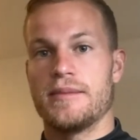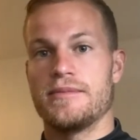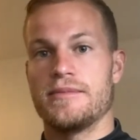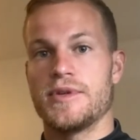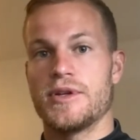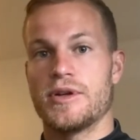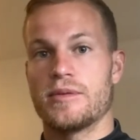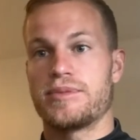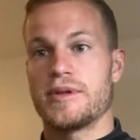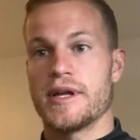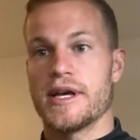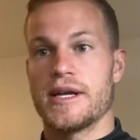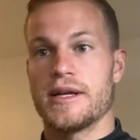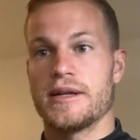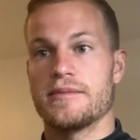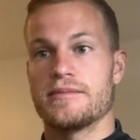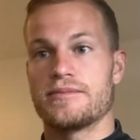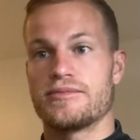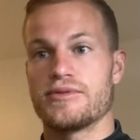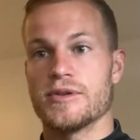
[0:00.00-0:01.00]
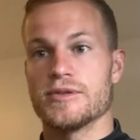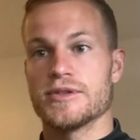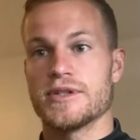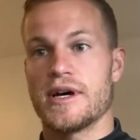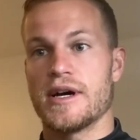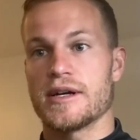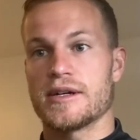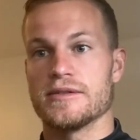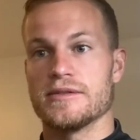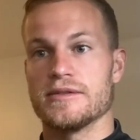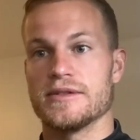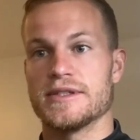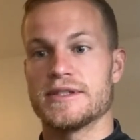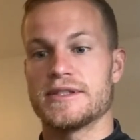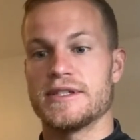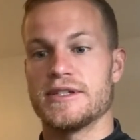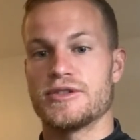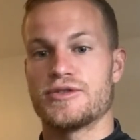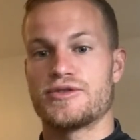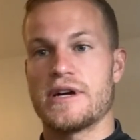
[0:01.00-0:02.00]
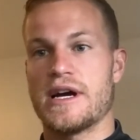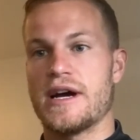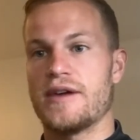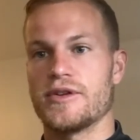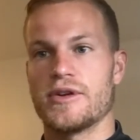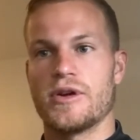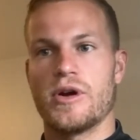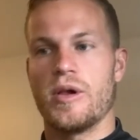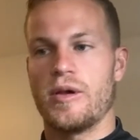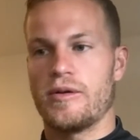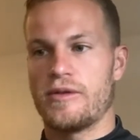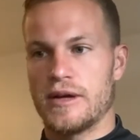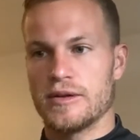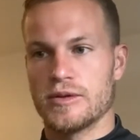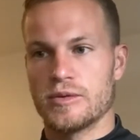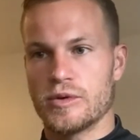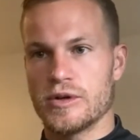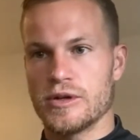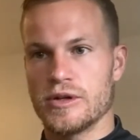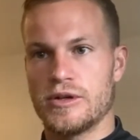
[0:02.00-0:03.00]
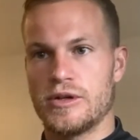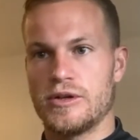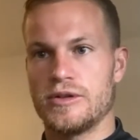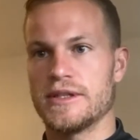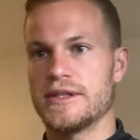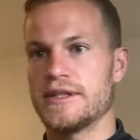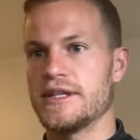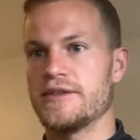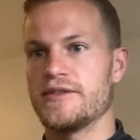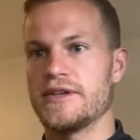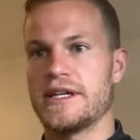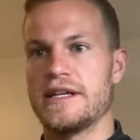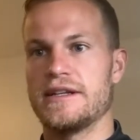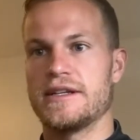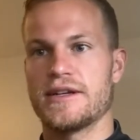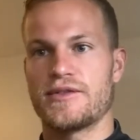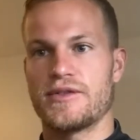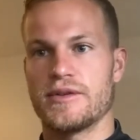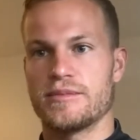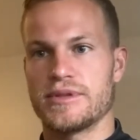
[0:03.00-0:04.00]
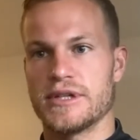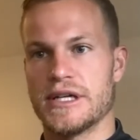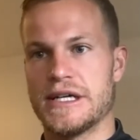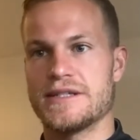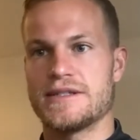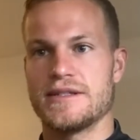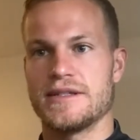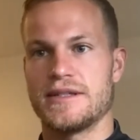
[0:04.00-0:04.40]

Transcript: playing pro soccer is traveling all around the world and living in different places